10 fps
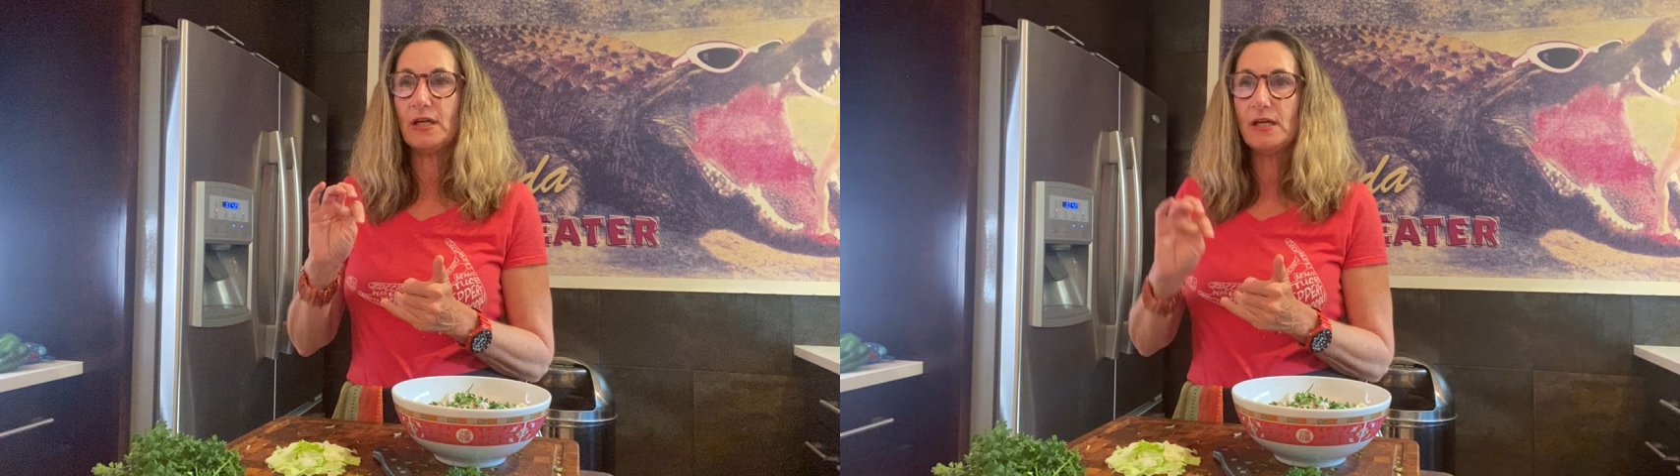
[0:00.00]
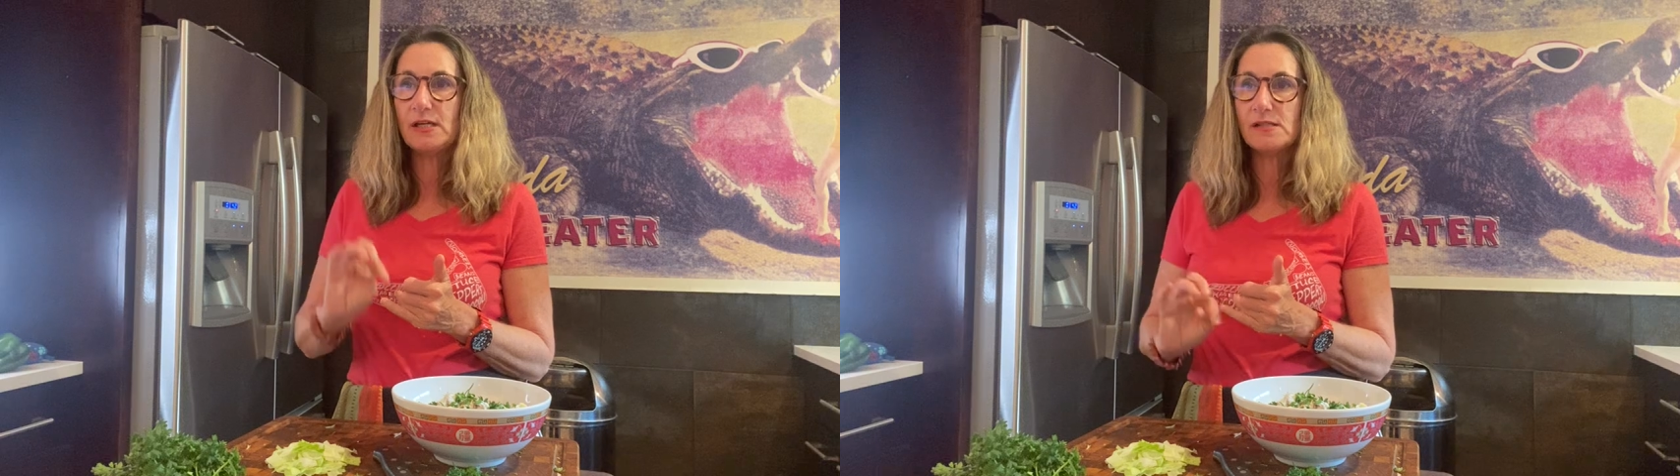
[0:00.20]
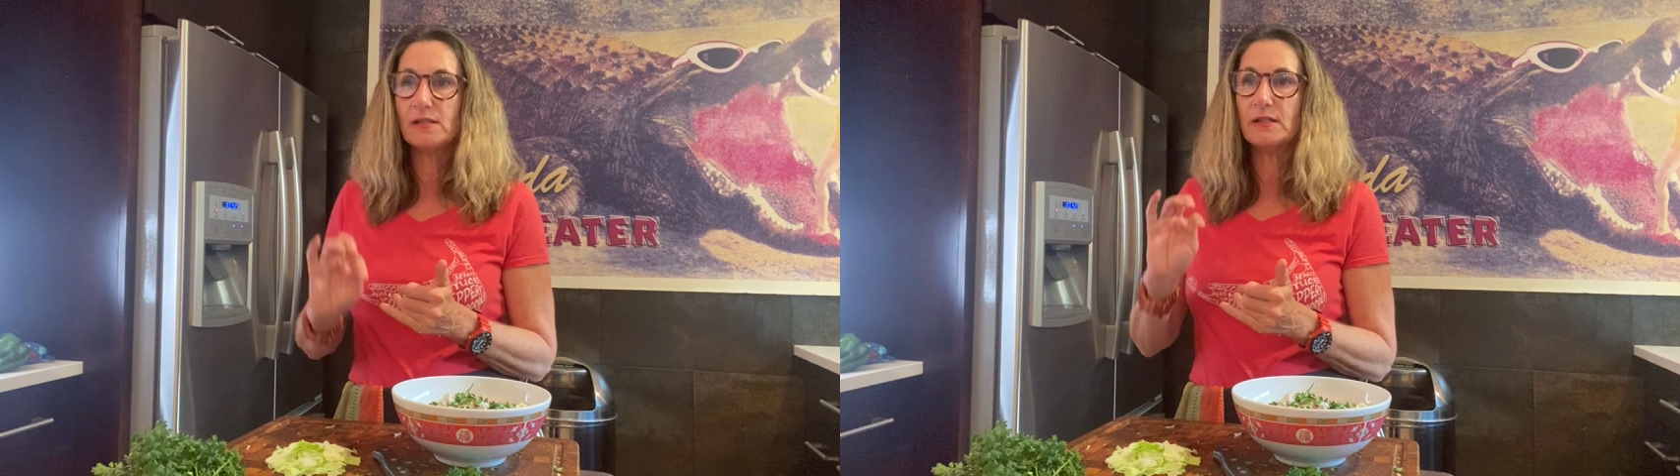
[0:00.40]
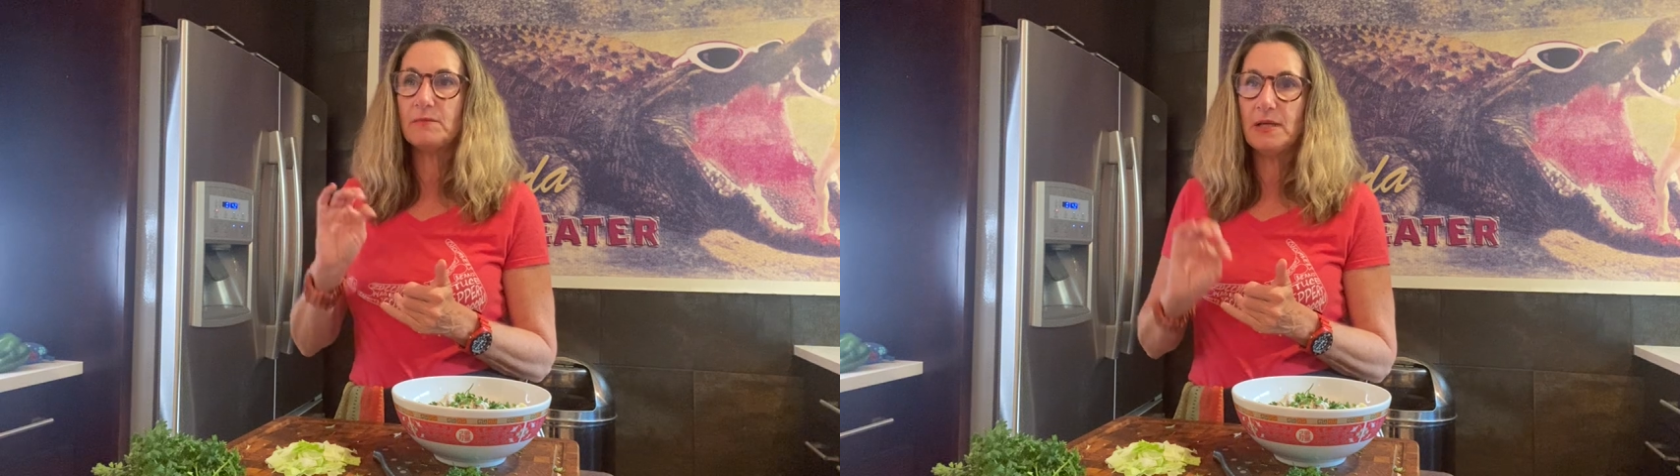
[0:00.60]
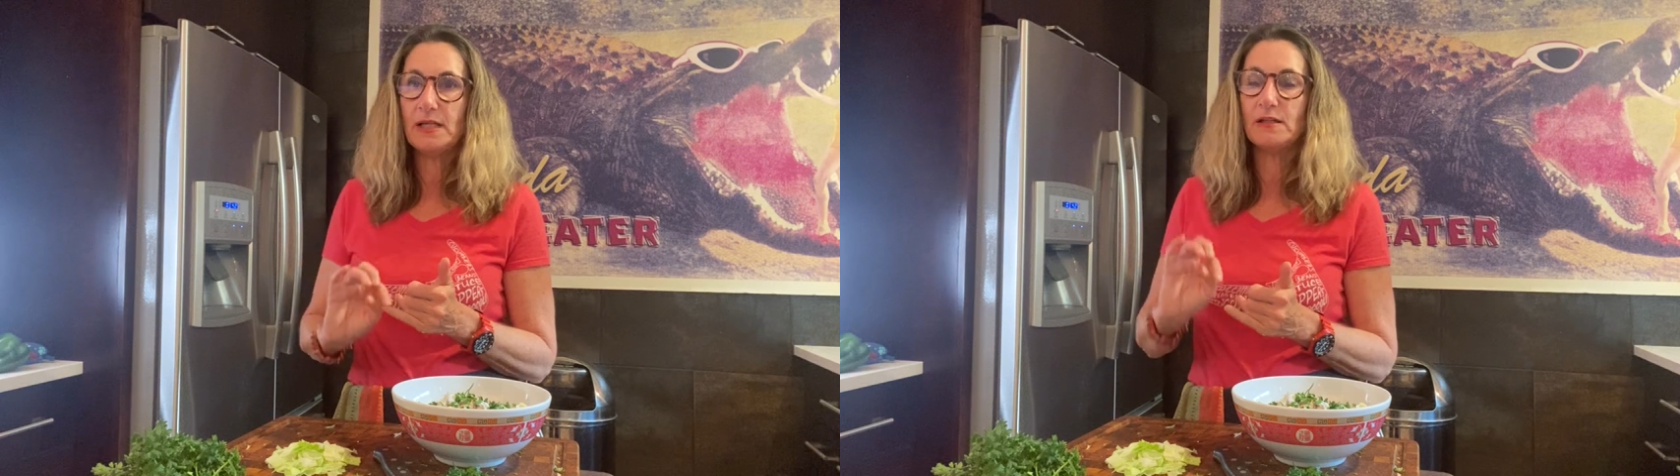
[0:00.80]

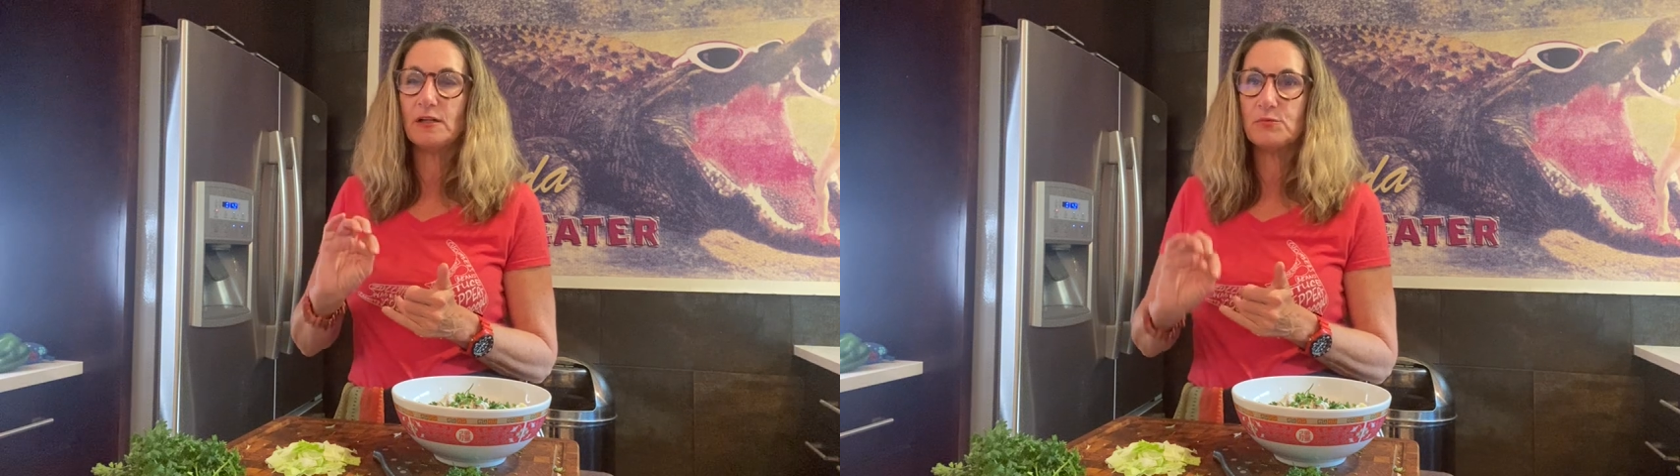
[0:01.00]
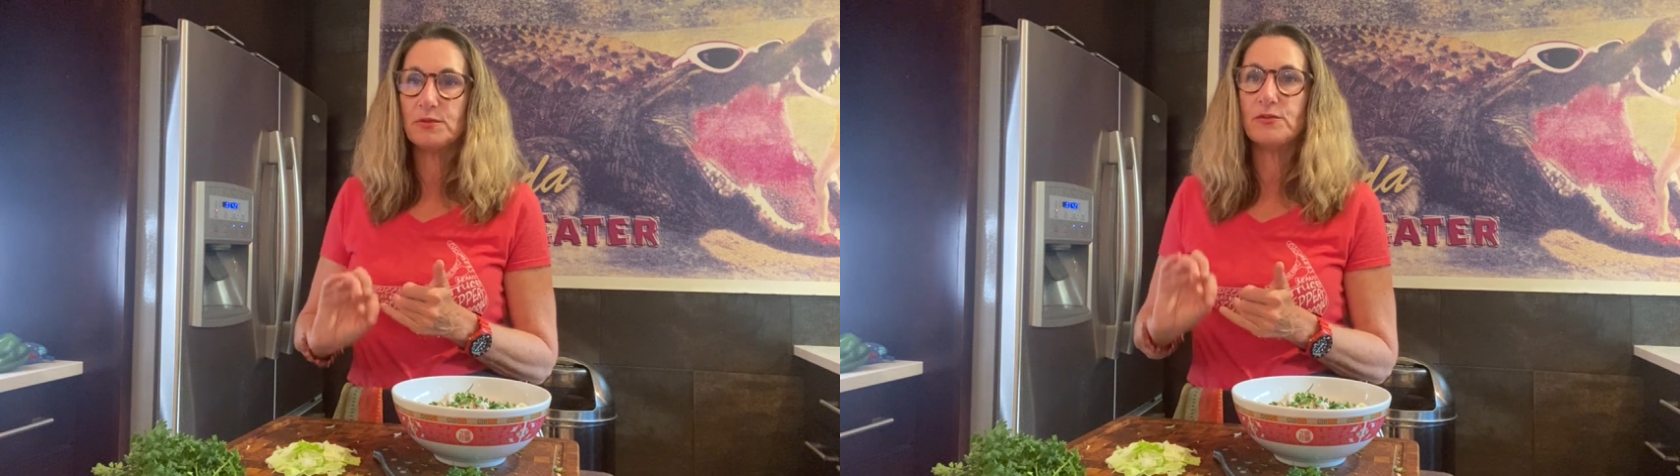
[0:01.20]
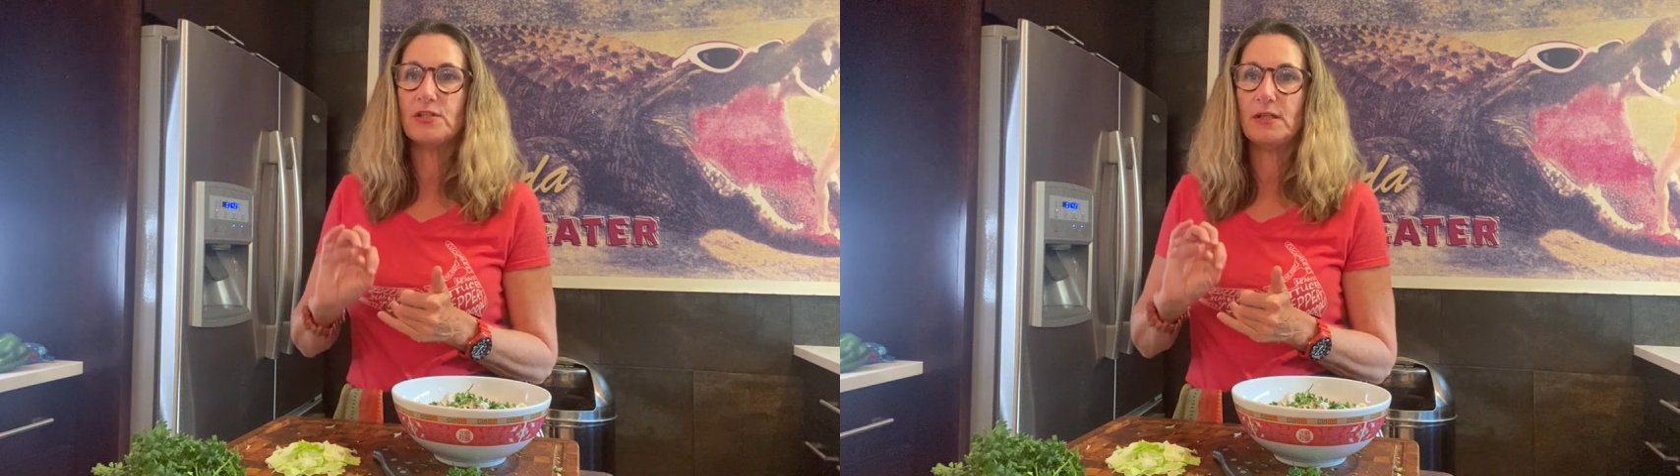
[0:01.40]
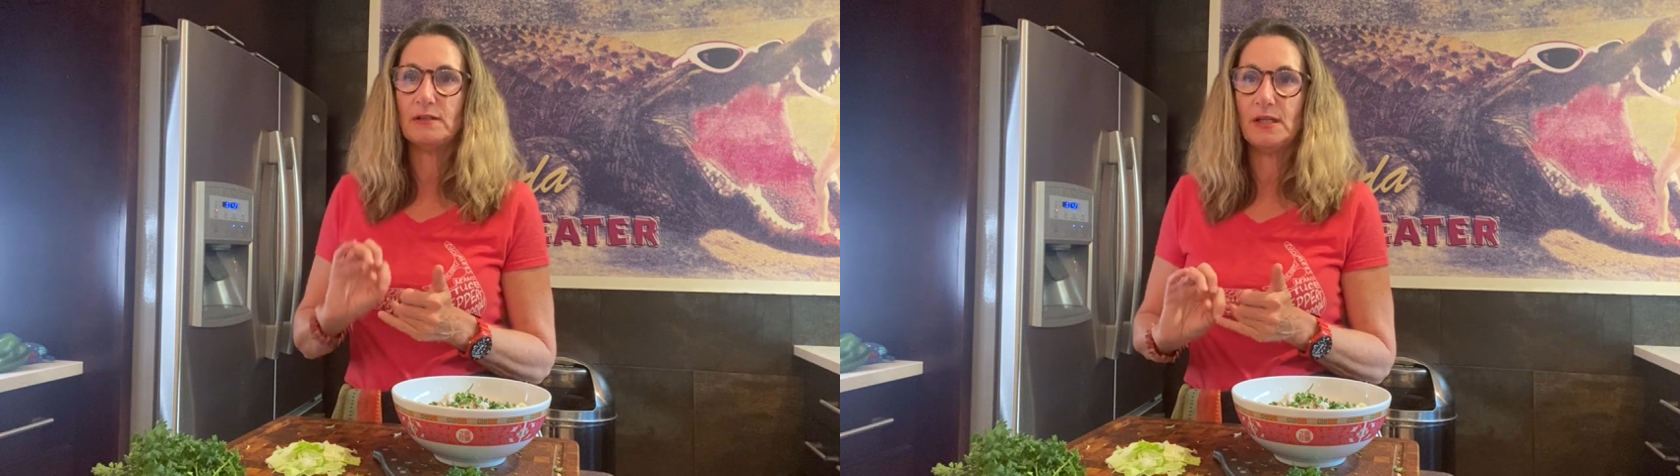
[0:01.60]
easily meeting their protein